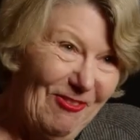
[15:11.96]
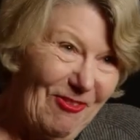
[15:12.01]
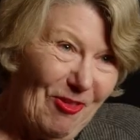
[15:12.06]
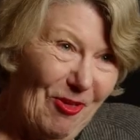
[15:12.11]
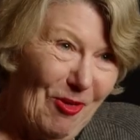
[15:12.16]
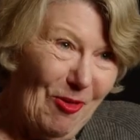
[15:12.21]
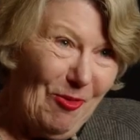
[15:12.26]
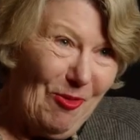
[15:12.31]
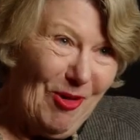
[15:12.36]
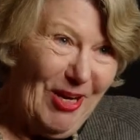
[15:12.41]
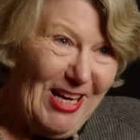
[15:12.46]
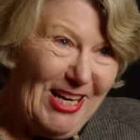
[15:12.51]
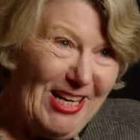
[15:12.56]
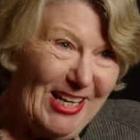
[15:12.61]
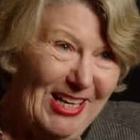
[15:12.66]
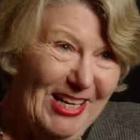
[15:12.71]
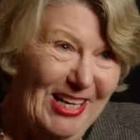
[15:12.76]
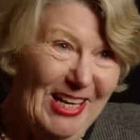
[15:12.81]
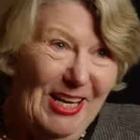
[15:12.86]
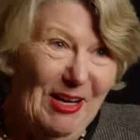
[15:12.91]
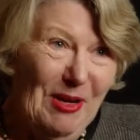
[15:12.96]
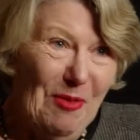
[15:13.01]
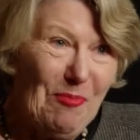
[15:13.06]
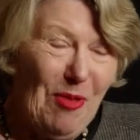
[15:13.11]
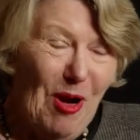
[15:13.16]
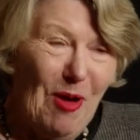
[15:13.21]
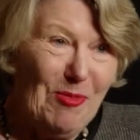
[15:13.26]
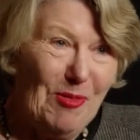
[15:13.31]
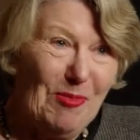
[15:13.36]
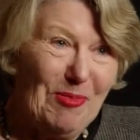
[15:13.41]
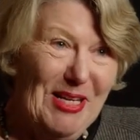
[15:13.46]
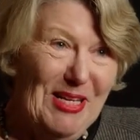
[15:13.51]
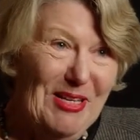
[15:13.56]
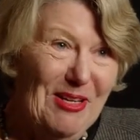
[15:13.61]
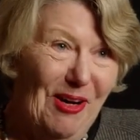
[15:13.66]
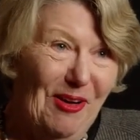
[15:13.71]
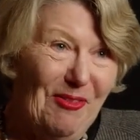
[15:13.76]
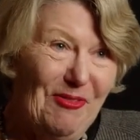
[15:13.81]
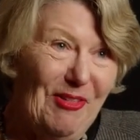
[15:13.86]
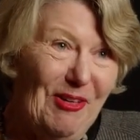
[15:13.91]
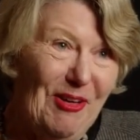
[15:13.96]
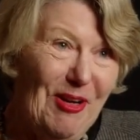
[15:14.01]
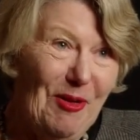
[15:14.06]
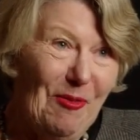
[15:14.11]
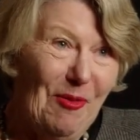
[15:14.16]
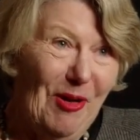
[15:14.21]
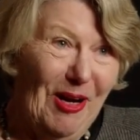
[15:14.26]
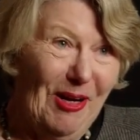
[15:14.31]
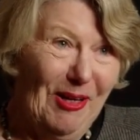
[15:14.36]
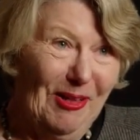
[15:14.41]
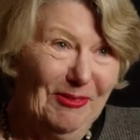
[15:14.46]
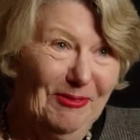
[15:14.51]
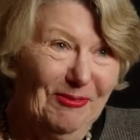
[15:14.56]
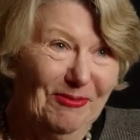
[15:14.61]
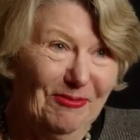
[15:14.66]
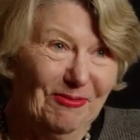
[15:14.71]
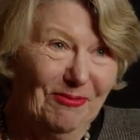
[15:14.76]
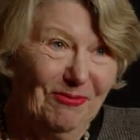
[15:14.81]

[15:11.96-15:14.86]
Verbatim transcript: for a week? Probably not very well.